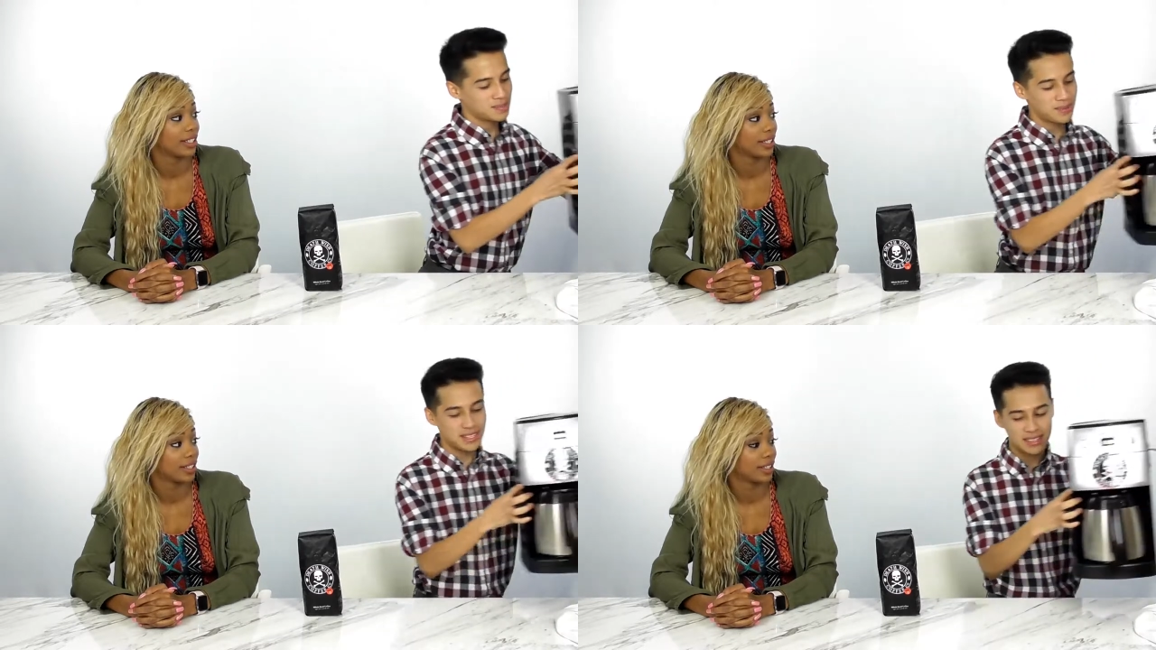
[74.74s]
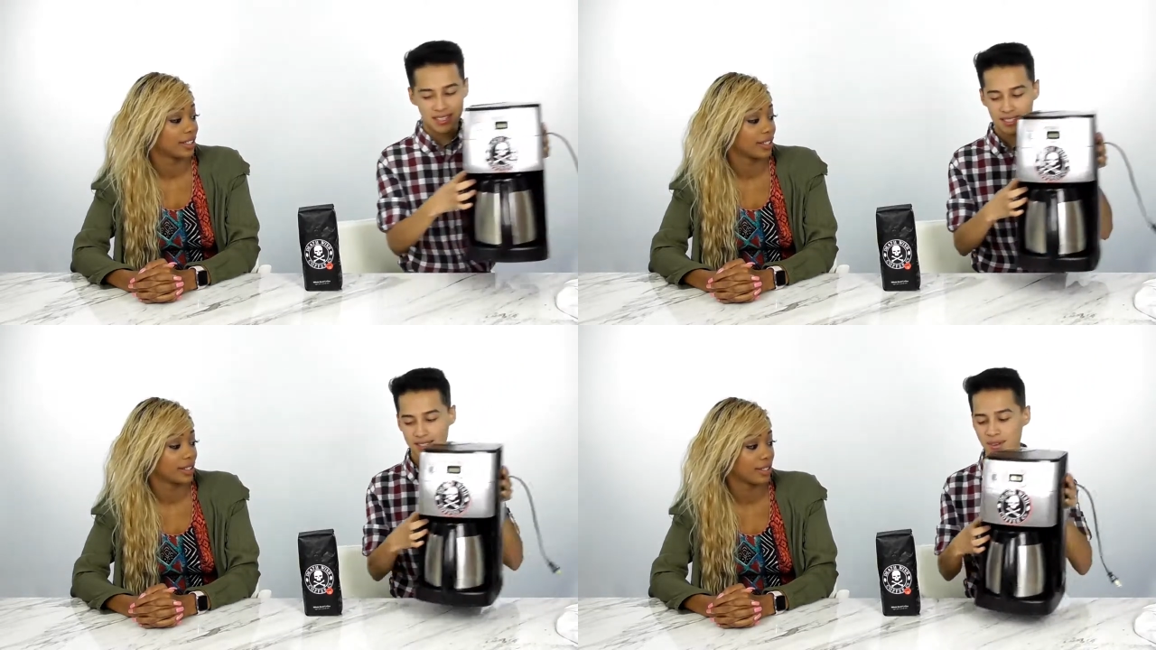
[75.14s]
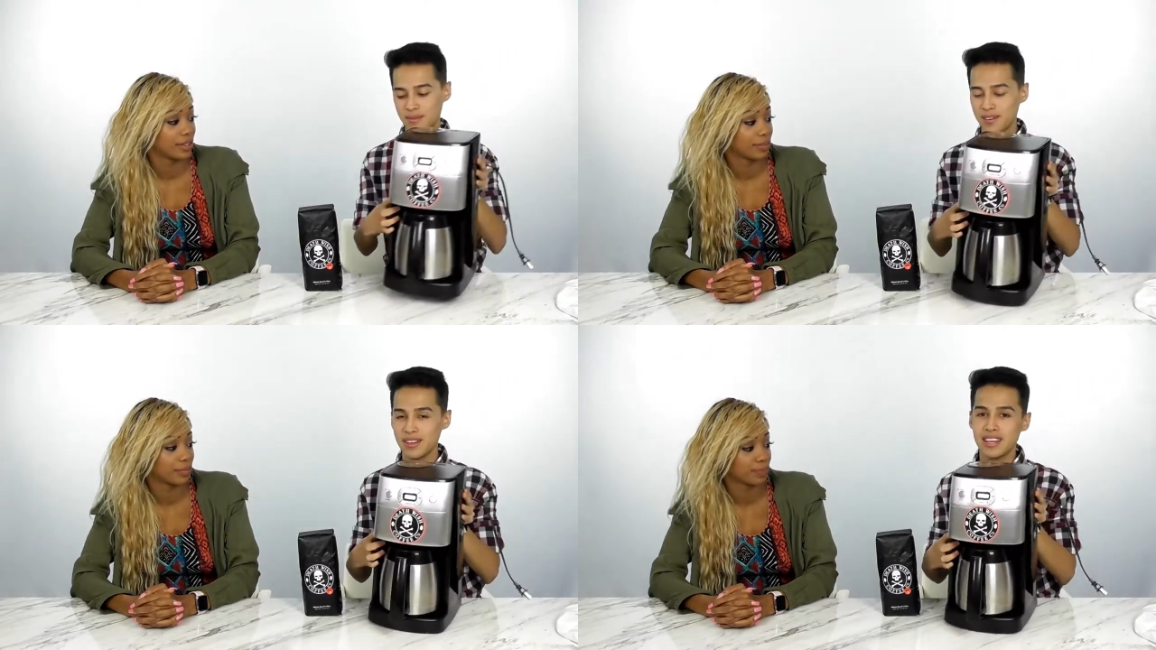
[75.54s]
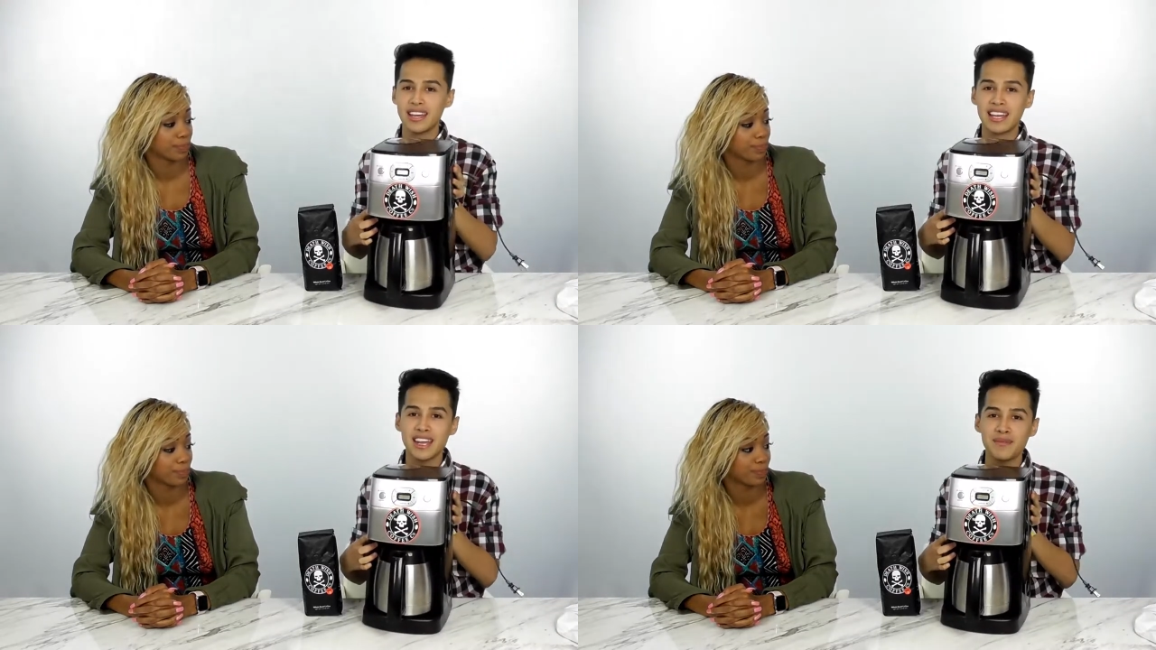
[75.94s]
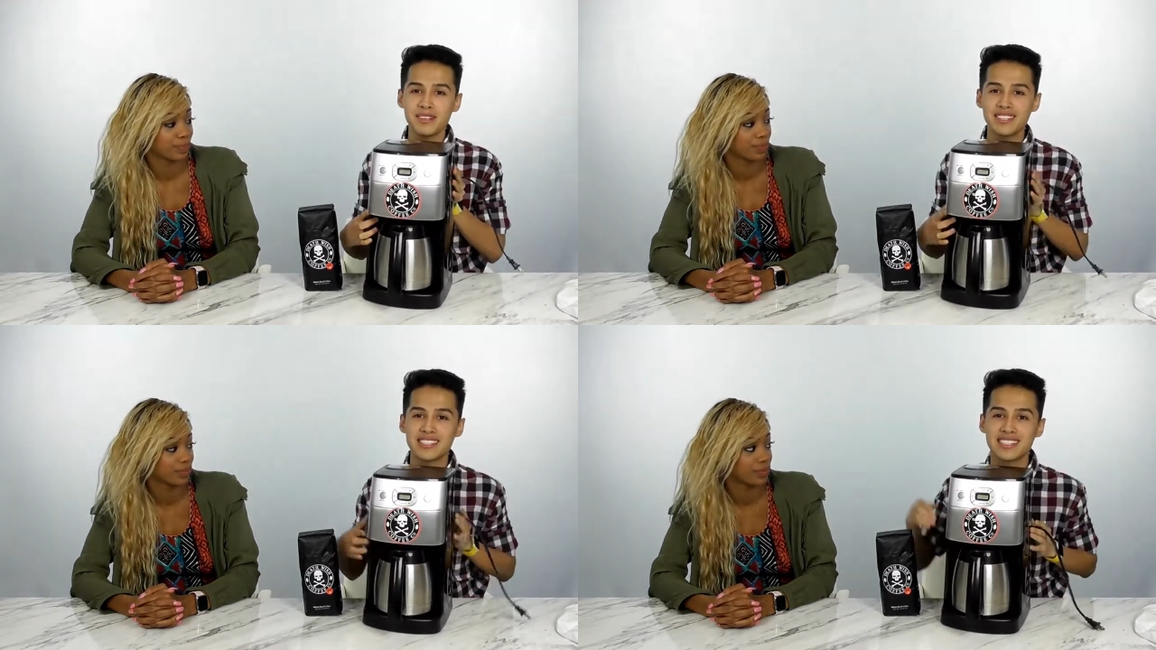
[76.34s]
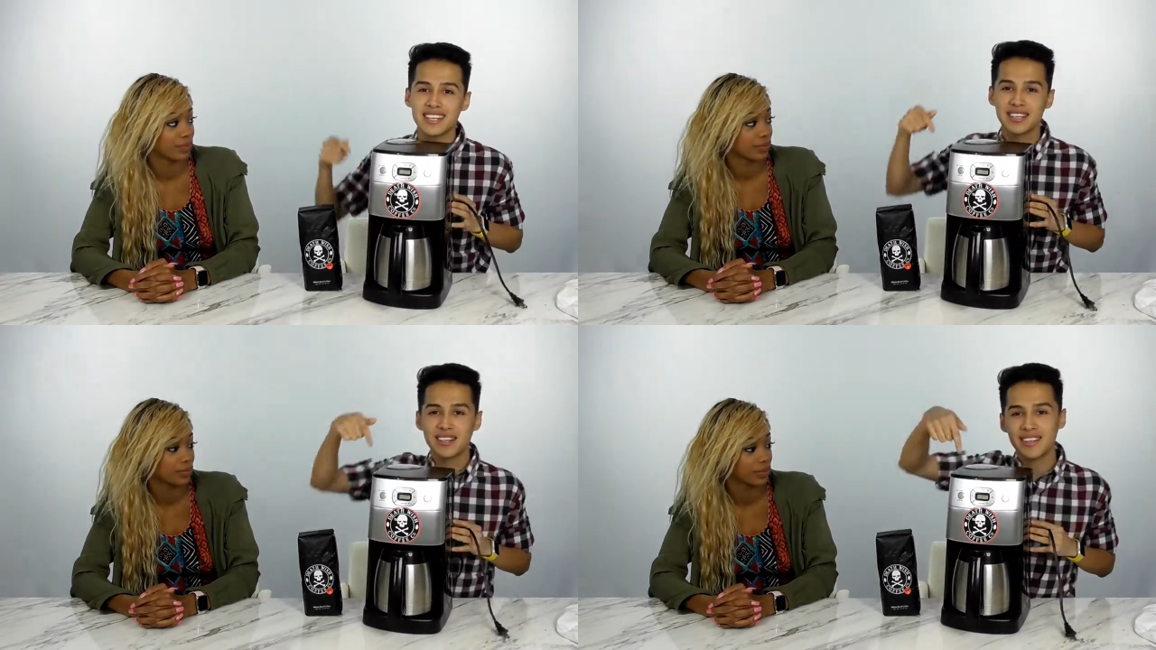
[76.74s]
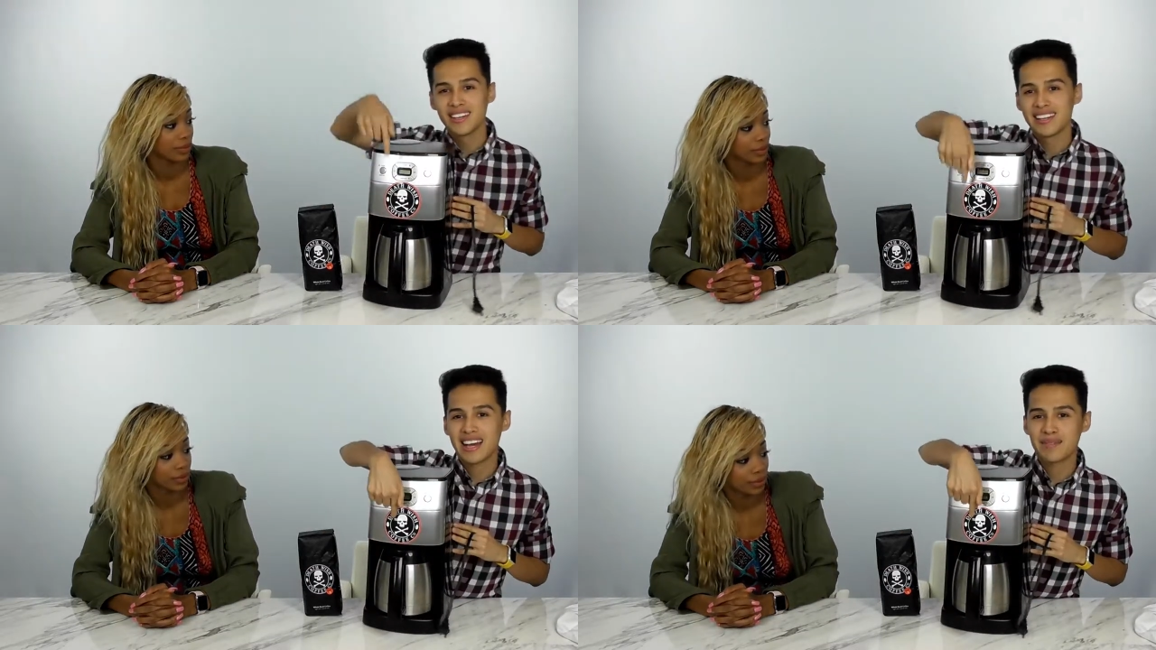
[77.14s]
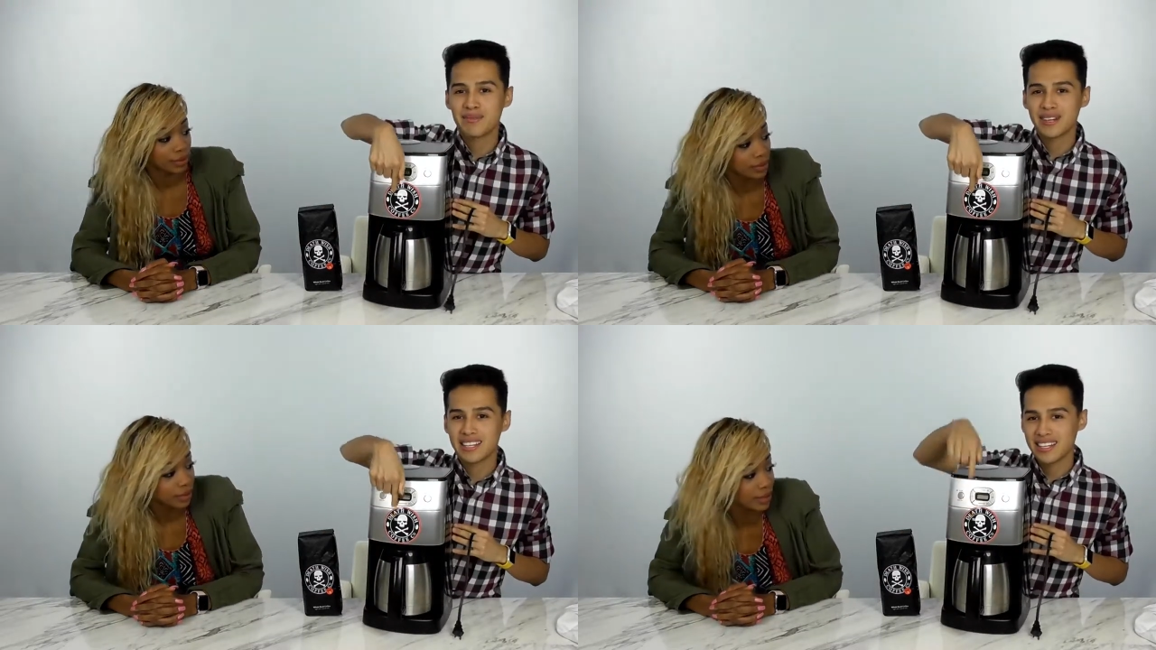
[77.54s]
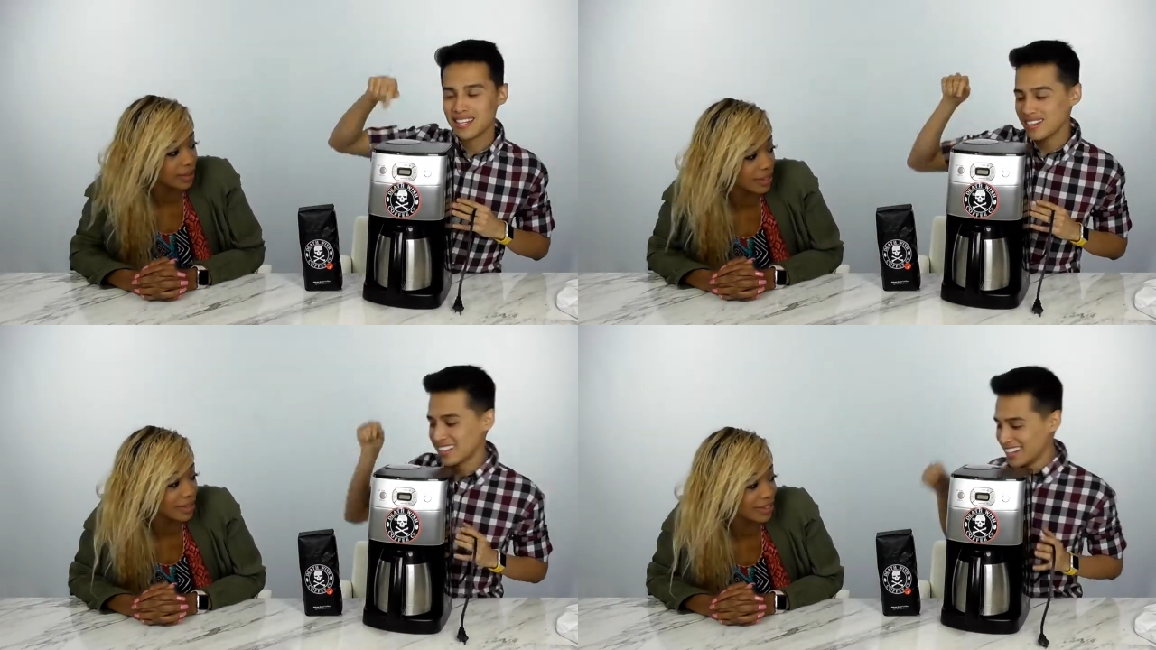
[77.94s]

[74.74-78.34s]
Speaker 1: Just bring this over. It came with a sticker. I put it here.